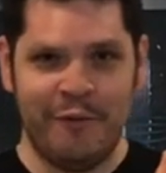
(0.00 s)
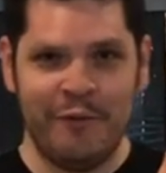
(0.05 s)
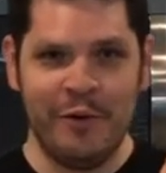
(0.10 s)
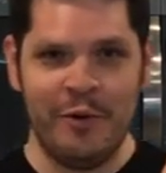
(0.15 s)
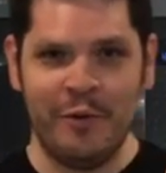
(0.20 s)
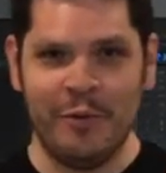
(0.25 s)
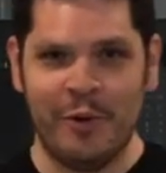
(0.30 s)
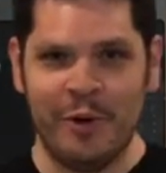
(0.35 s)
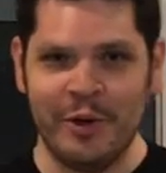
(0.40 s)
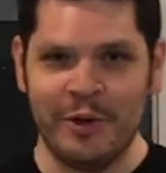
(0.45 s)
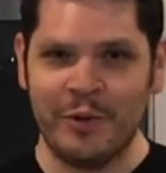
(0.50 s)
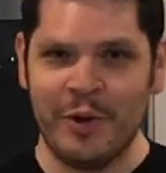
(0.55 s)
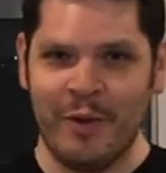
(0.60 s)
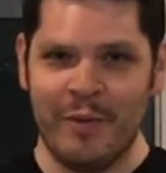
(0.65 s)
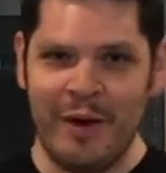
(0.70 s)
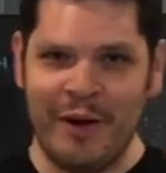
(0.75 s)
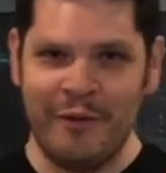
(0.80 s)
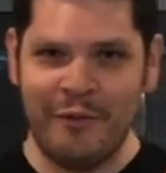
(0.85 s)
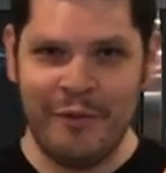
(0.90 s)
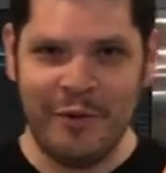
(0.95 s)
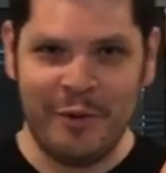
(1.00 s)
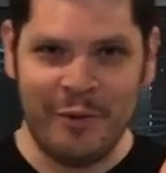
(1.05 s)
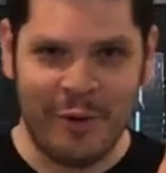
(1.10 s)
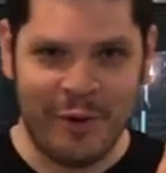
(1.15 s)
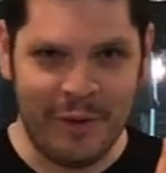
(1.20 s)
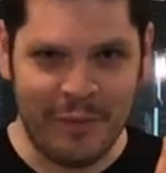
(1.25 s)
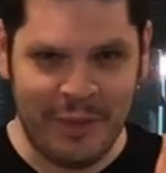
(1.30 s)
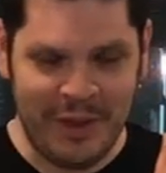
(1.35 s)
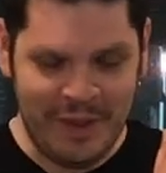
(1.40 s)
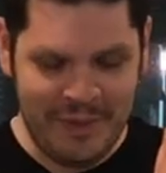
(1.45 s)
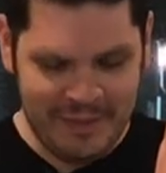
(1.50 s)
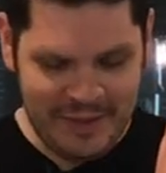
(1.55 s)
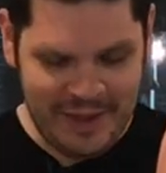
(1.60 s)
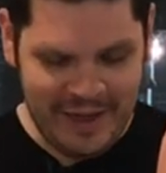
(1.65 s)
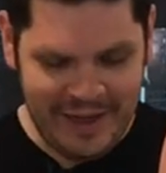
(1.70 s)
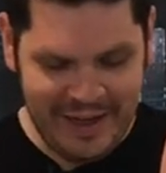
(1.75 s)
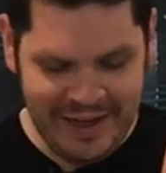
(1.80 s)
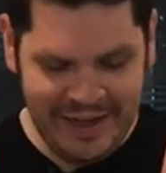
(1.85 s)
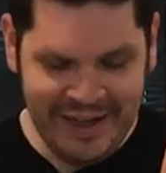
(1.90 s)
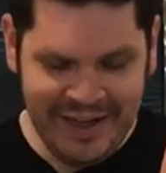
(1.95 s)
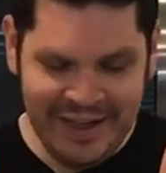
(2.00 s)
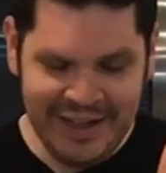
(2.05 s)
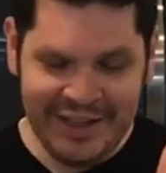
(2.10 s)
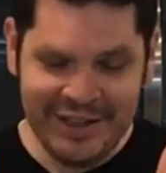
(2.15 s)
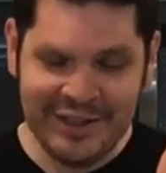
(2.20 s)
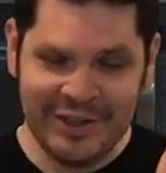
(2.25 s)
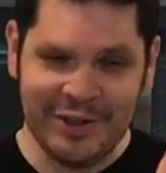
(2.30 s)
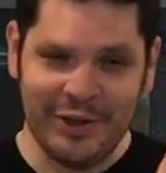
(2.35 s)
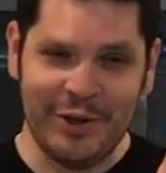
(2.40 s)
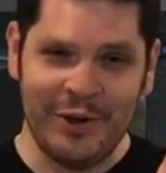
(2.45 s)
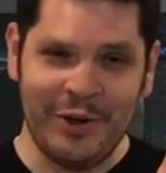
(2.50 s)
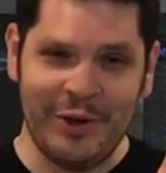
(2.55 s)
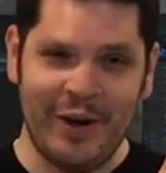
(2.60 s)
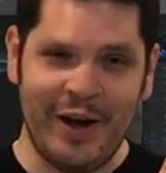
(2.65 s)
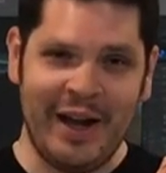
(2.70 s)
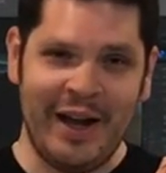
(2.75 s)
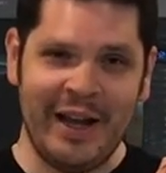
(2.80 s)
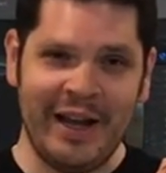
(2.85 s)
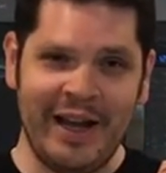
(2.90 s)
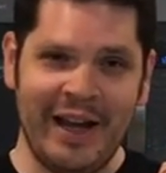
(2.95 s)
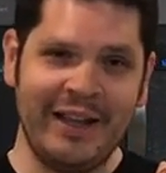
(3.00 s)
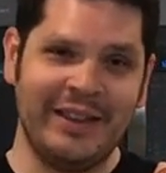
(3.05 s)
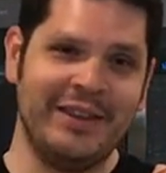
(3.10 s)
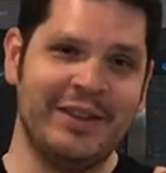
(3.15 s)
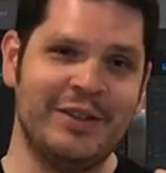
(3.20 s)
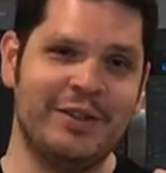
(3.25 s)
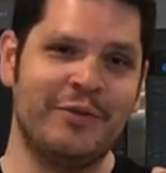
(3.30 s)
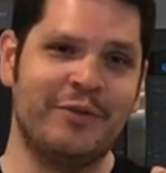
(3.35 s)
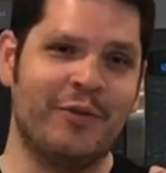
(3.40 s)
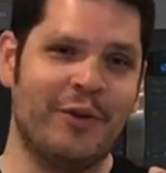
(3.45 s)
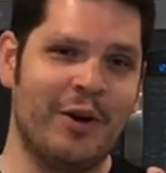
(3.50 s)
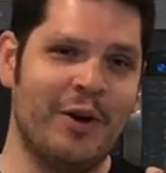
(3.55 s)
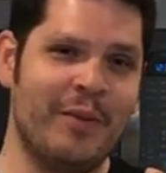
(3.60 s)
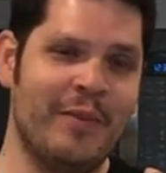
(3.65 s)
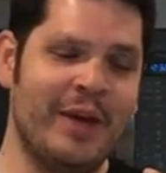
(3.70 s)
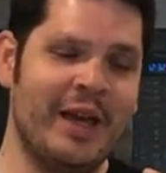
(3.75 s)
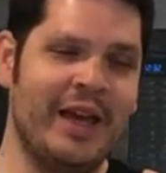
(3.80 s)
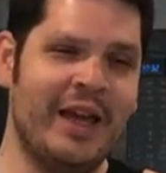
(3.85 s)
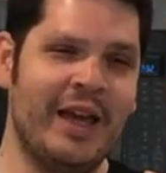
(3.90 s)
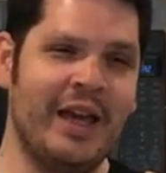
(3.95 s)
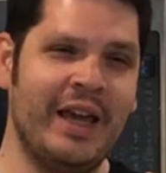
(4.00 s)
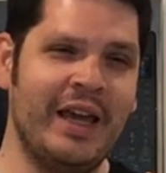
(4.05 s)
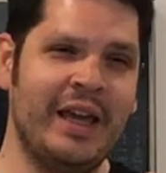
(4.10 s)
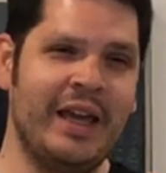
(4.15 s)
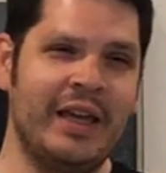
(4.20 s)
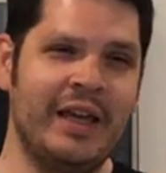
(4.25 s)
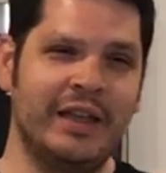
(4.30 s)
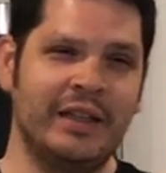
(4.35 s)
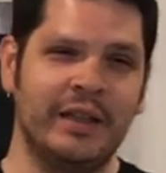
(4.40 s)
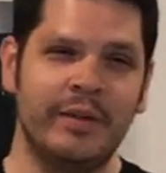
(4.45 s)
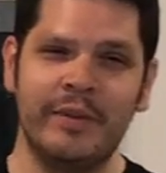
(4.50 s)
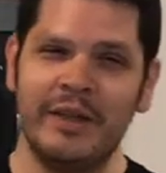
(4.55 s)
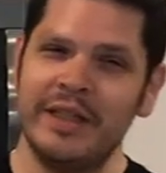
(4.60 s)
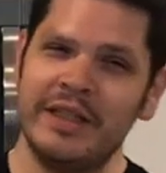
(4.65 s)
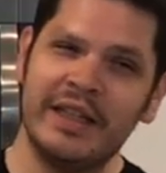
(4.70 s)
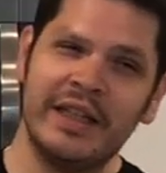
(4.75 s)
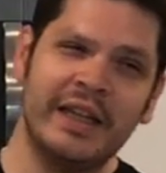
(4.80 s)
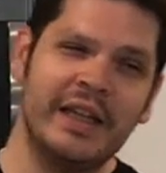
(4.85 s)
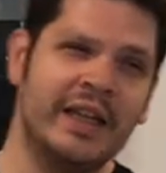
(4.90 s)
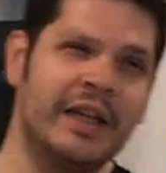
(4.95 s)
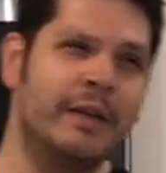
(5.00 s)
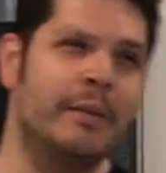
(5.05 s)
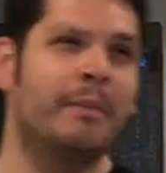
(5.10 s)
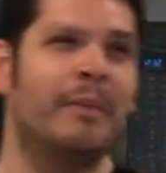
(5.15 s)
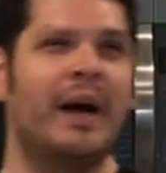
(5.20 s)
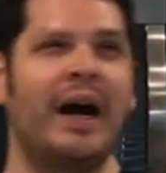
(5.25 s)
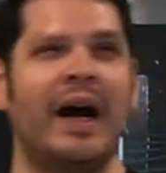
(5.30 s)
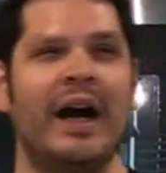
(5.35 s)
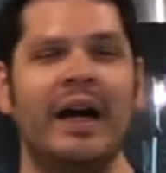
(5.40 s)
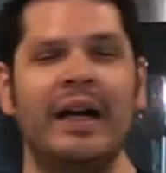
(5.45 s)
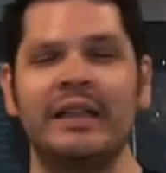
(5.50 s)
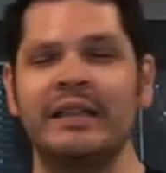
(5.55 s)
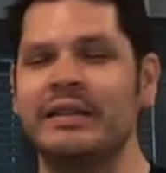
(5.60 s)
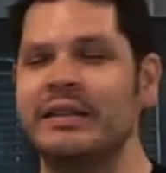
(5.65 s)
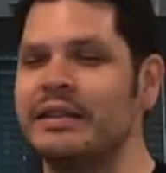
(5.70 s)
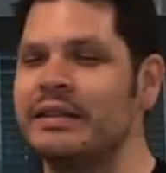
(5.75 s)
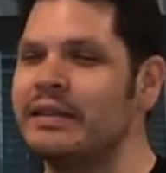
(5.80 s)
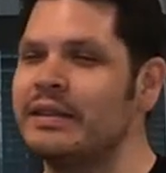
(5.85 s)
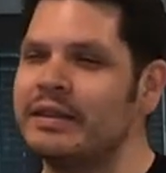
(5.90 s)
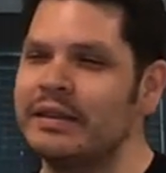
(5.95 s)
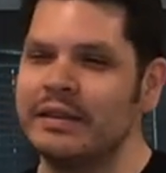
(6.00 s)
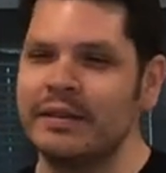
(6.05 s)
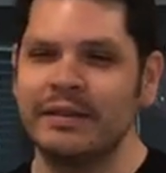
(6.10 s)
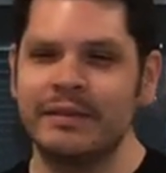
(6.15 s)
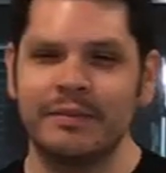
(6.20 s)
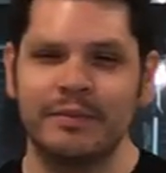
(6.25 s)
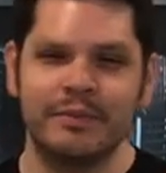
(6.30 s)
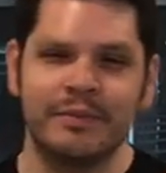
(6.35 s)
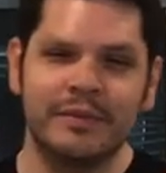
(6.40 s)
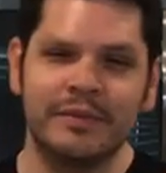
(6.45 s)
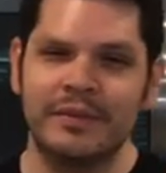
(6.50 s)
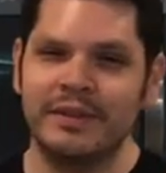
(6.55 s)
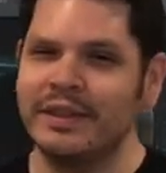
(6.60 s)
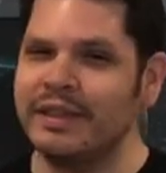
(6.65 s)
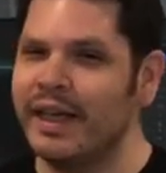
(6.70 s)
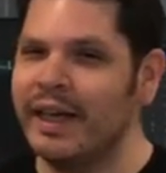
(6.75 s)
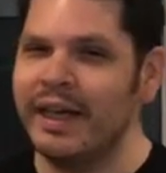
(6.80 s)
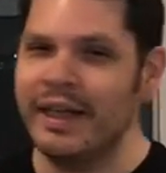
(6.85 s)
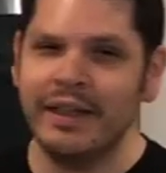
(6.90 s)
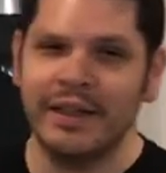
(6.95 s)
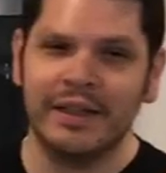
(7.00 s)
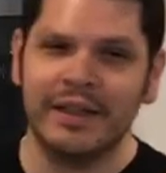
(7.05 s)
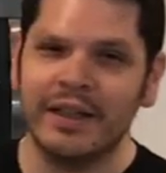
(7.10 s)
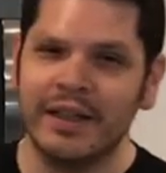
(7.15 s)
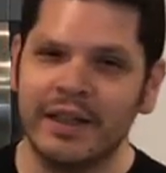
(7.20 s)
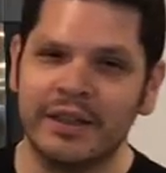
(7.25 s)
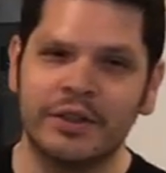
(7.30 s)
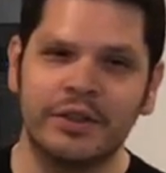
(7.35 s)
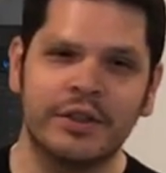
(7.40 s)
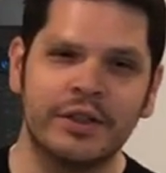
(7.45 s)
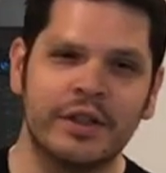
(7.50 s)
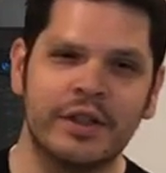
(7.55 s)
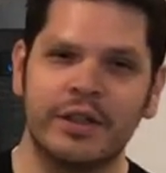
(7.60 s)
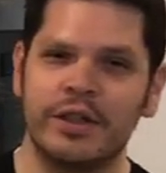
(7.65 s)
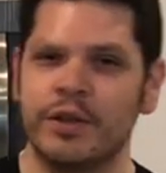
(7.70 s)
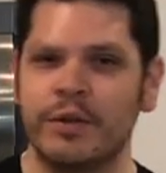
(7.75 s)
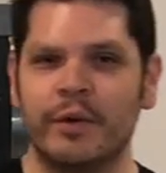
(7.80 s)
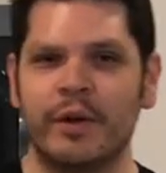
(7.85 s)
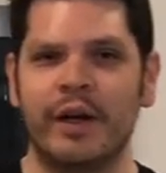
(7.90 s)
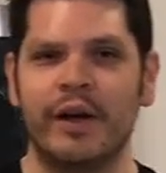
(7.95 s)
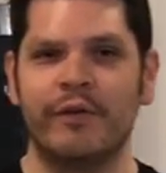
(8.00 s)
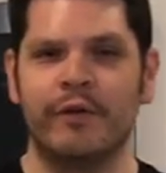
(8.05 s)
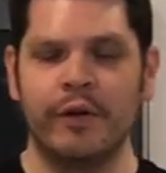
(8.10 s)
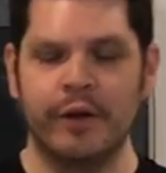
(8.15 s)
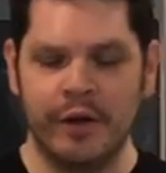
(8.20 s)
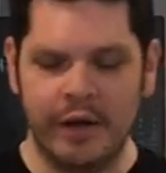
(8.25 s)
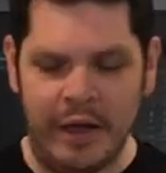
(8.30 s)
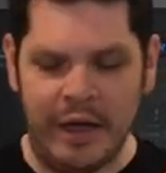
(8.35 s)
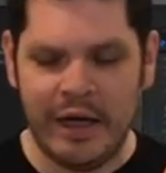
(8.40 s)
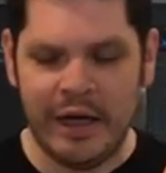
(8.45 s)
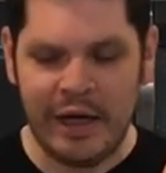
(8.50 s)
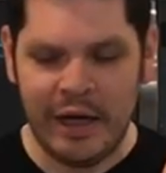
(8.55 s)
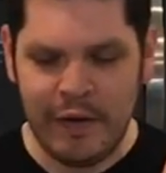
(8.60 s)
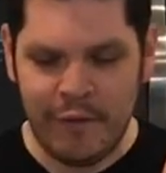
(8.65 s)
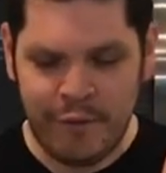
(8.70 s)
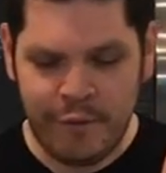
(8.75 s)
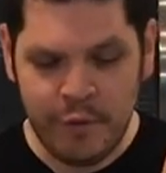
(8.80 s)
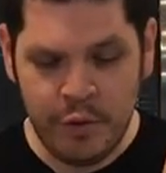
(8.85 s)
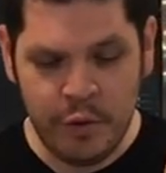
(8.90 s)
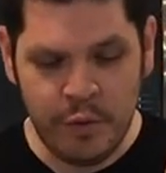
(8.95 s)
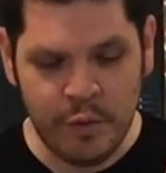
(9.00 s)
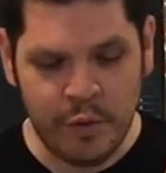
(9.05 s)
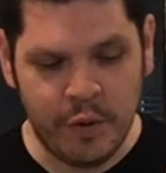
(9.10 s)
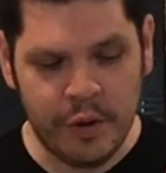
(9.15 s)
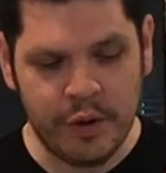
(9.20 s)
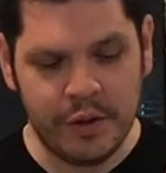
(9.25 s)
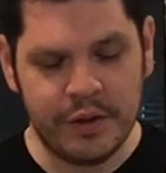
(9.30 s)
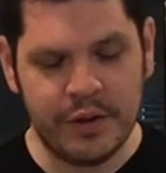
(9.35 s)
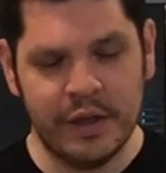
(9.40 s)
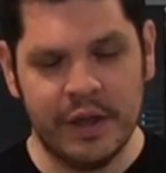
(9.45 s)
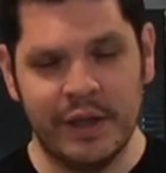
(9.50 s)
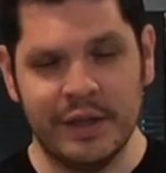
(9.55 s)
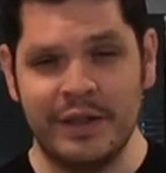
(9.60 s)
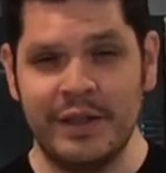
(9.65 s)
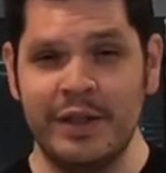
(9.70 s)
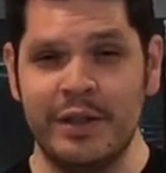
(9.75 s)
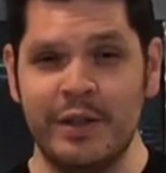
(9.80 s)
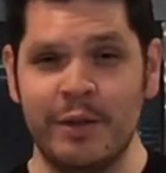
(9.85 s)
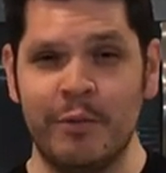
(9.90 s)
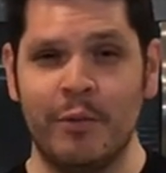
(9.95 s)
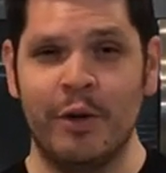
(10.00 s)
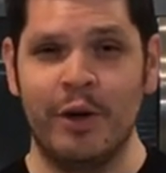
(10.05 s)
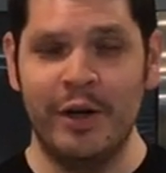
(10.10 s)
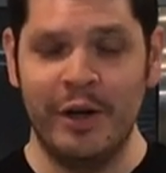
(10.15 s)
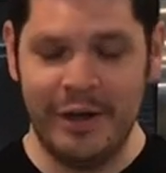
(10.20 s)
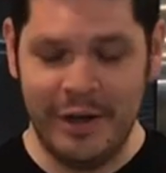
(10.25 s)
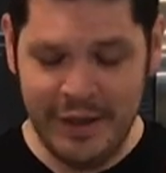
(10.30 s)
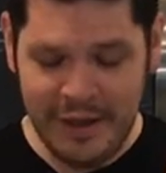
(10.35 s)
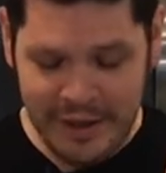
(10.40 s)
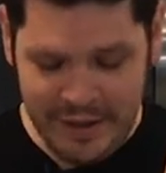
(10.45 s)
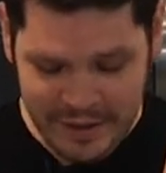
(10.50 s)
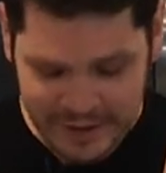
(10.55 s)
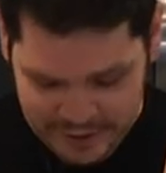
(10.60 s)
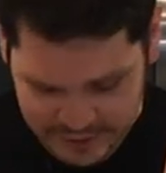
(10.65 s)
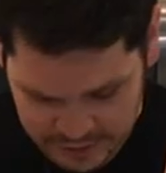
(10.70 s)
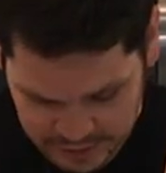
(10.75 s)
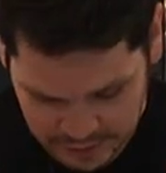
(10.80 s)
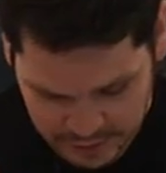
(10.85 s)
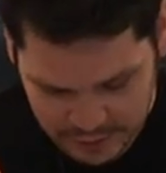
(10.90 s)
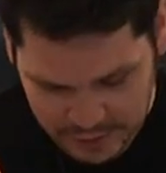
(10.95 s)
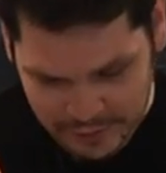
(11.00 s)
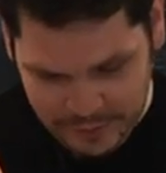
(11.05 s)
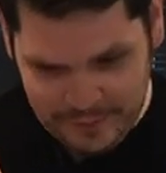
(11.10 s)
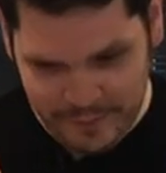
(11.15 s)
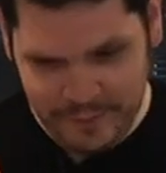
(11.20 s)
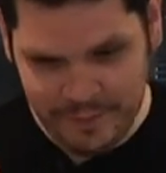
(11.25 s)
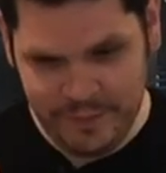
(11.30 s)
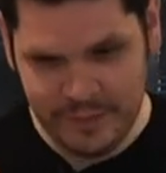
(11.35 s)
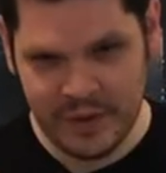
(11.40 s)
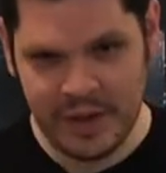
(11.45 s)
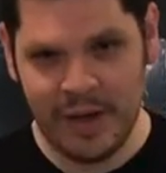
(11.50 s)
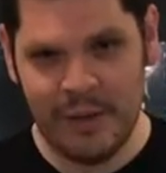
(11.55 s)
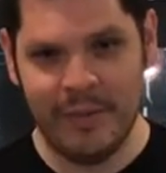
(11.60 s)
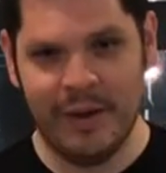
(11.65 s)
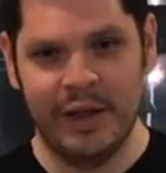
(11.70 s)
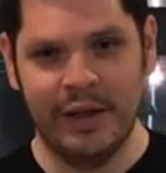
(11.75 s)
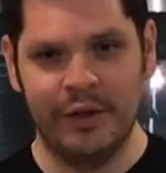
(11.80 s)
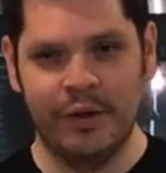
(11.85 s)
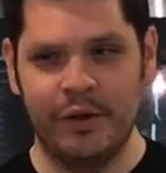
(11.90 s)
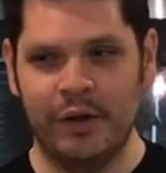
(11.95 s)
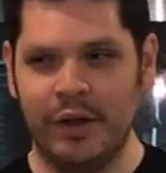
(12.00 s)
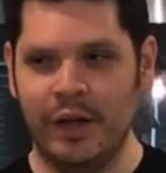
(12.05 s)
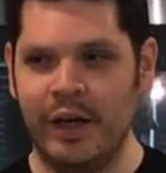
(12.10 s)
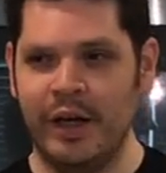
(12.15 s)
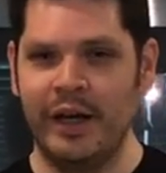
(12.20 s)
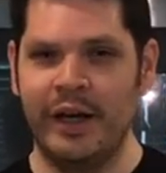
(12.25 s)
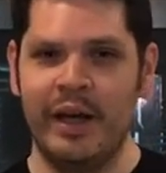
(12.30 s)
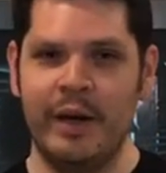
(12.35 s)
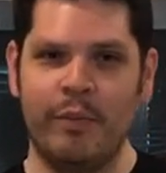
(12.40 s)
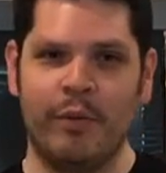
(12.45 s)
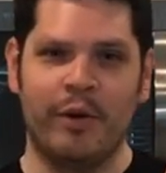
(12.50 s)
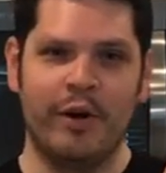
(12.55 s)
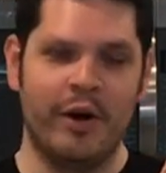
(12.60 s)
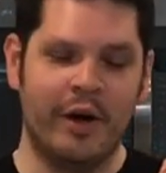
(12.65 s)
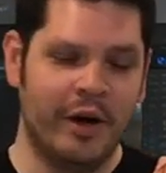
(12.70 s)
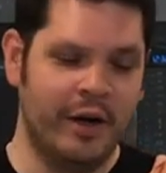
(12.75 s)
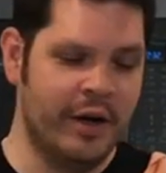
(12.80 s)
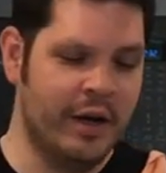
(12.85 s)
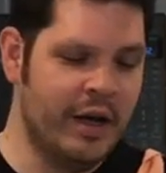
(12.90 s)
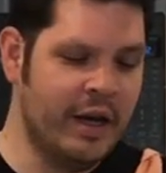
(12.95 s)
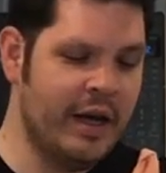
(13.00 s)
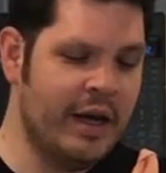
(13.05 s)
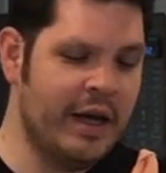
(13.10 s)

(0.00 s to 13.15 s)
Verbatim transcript: Food Wars, where my Food War peeps at. So I got this from a limited box set, collector's edition, whatever, of Food Wars uh, Season 1. So got my little uh, apron on.